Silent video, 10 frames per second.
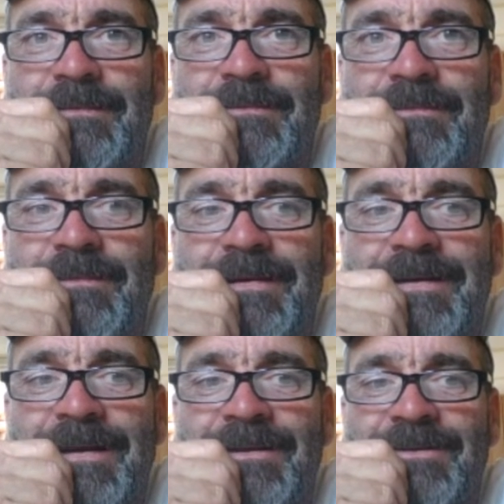Why
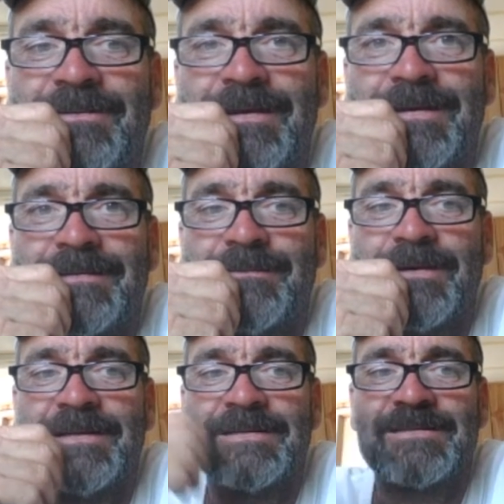did I do that?
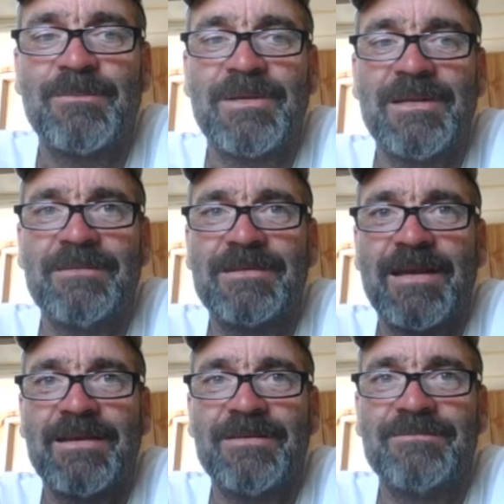Why did somebody
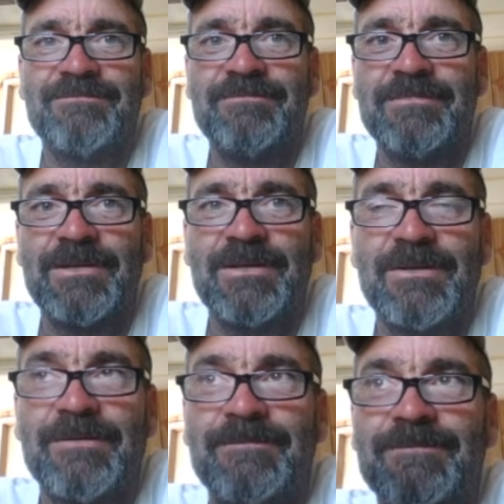kind of, you
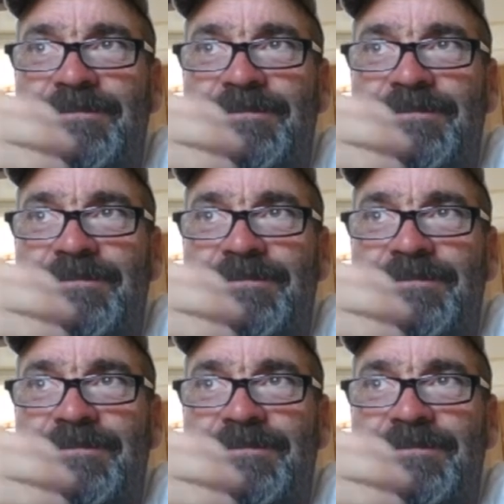know,